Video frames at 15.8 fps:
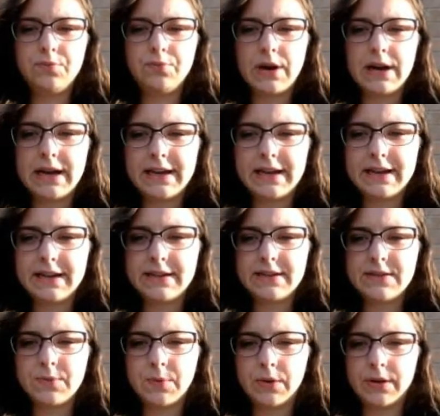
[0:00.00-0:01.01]
red,
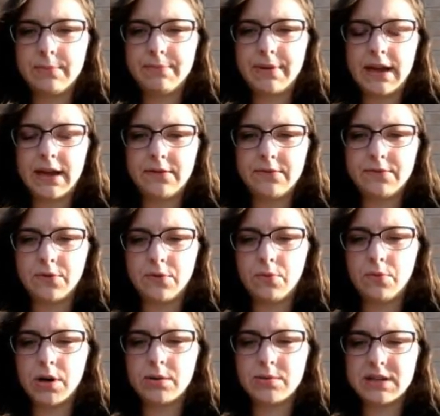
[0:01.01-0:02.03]
swollen,
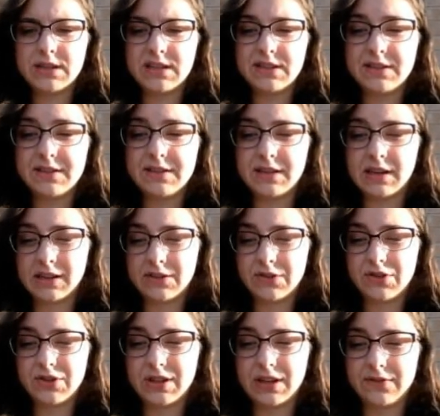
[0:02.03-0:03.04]
painful, warm to the
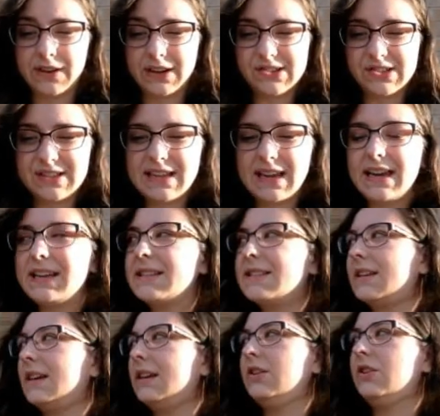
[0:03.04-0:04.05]
touch infection
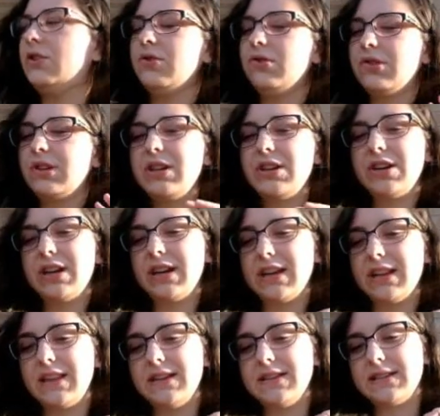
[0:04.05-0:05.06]
sites, and usually you're going to
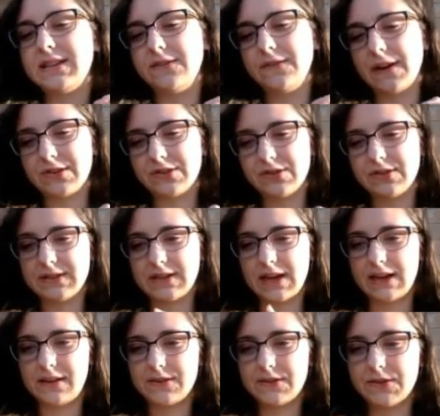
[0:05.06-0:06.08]
get these infection
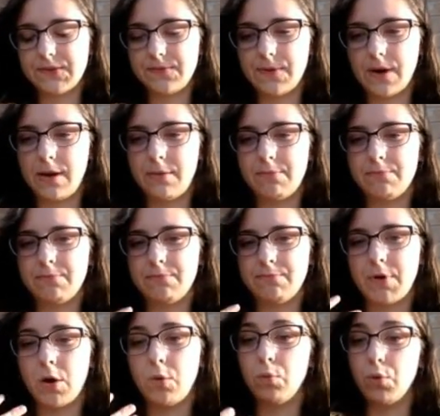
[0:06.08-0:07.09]
sites from
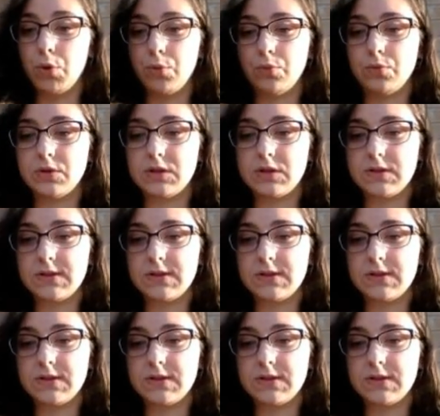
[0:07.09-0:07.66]
a wound.